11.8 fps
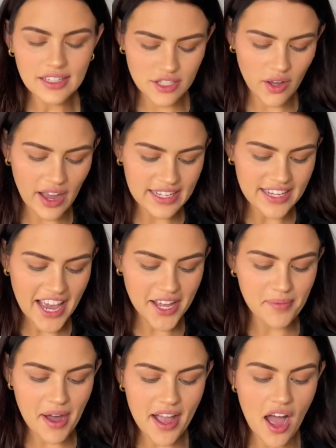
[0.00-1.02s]
So I take
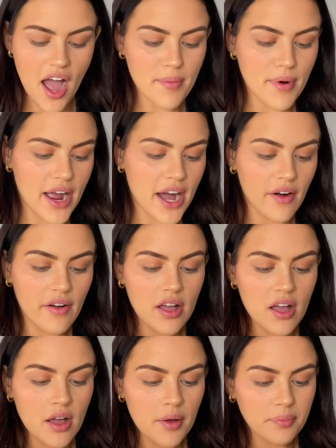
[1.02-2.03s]
my eyebrow
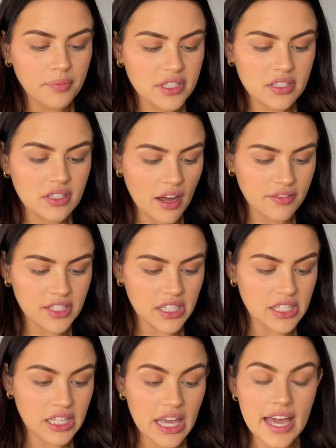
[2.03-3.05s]

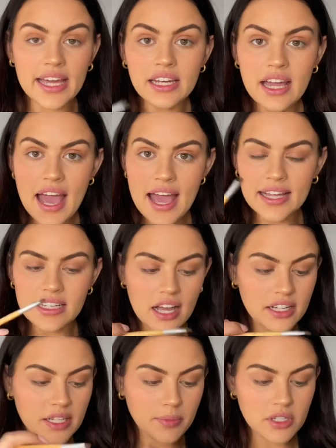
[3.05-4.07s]
stuffsies again and I
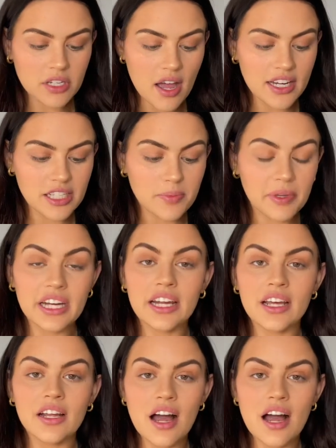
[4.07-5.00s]
dip the tiniest bit in it.